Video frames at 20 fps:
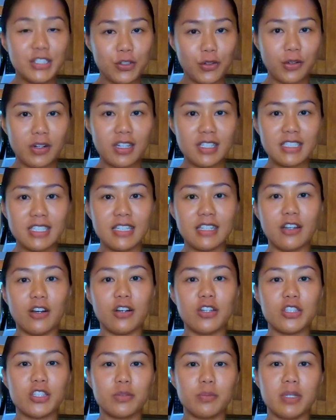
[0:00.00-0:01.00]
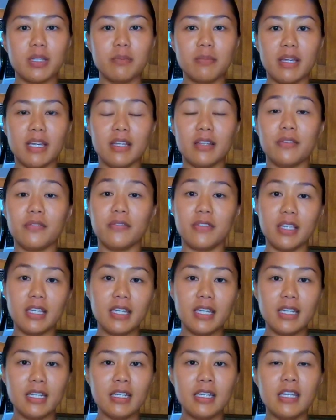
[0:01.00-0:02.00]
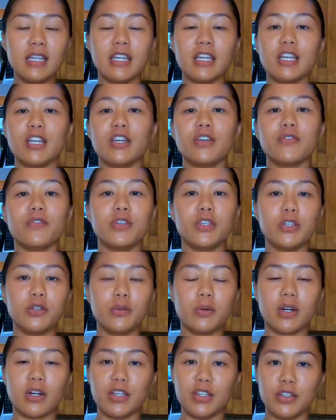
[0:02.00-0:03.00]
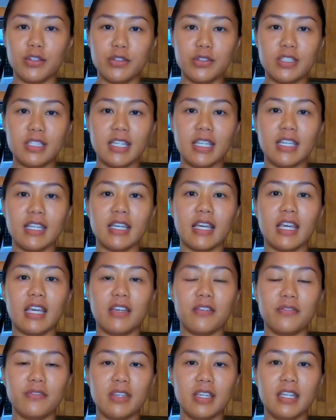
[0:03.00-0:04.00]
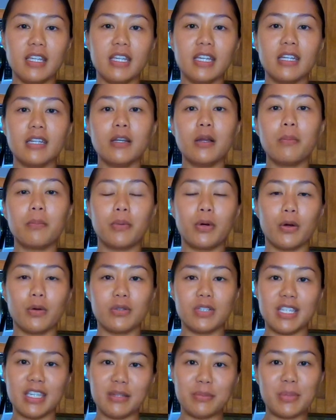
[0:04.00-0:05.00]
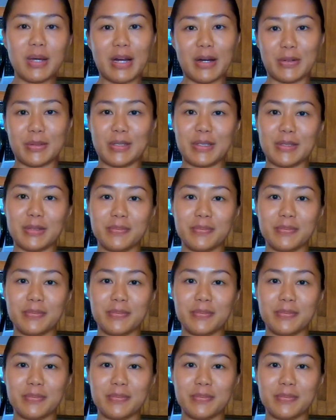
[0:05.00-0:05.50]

donuts can also be made vegan if you are using a vegan protein powder.